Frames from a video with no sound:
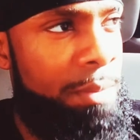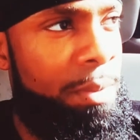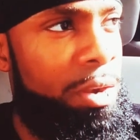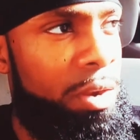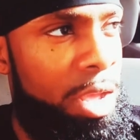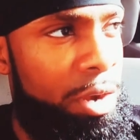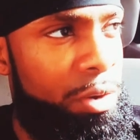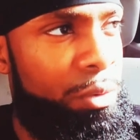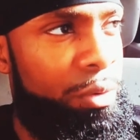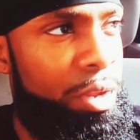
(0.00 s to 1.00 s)
the
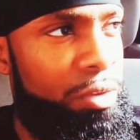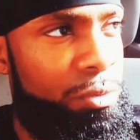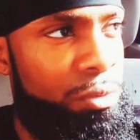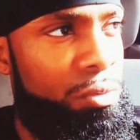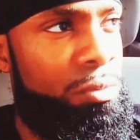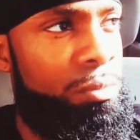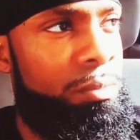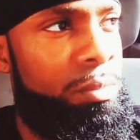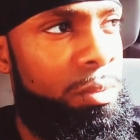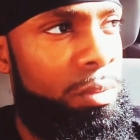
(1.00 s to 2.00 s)
restroom.
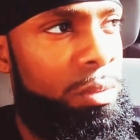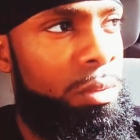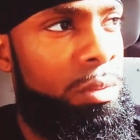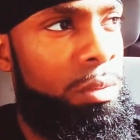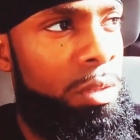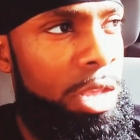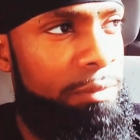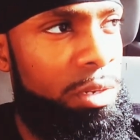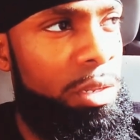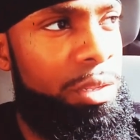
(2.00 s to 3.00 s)
After
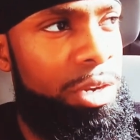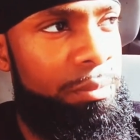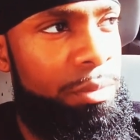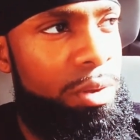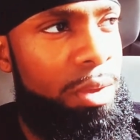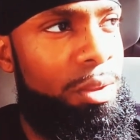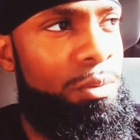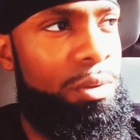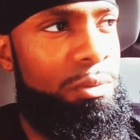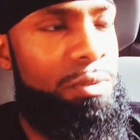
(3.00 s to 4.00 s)
looking in the mirror, I was like, who the
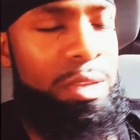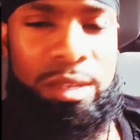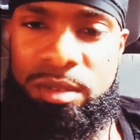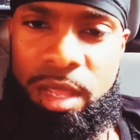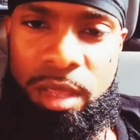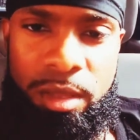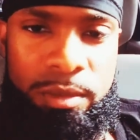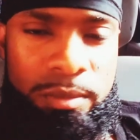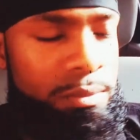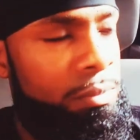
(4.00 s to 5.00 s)
fuck is that?
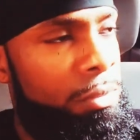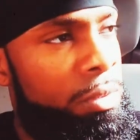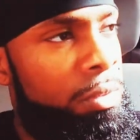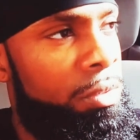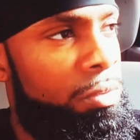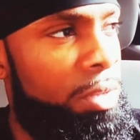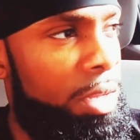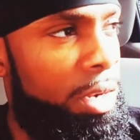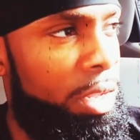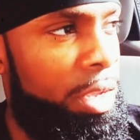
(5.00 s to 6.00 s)
So I
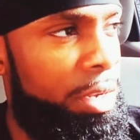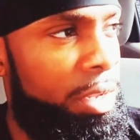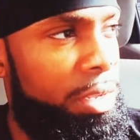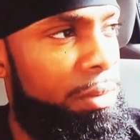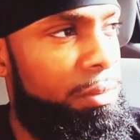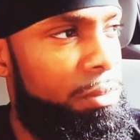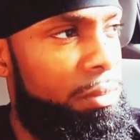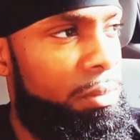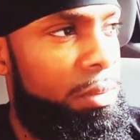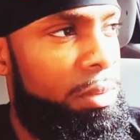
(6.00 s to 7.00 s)
laid down.
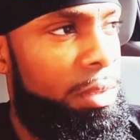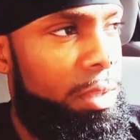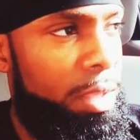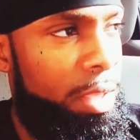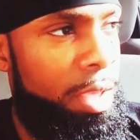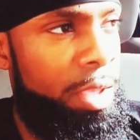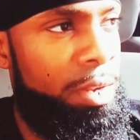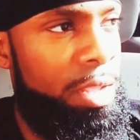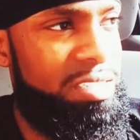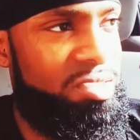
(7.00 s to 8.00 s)
And that
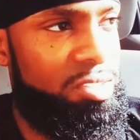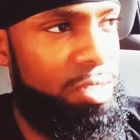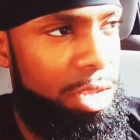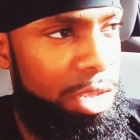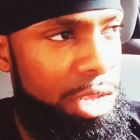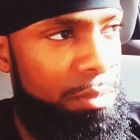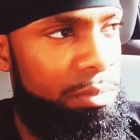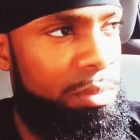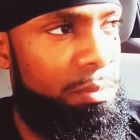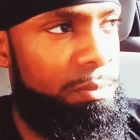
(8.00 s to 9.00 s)
same
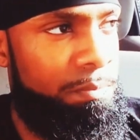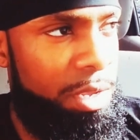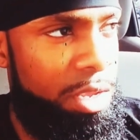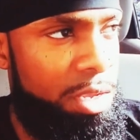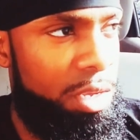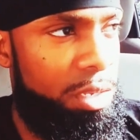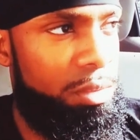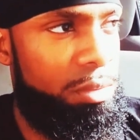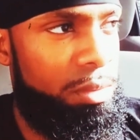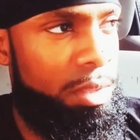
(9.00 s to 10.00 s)
being,
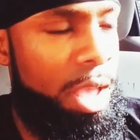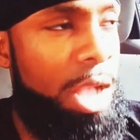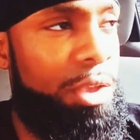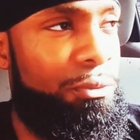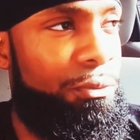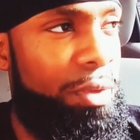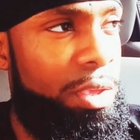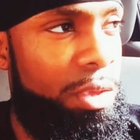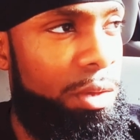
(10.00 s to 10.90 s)
I could feel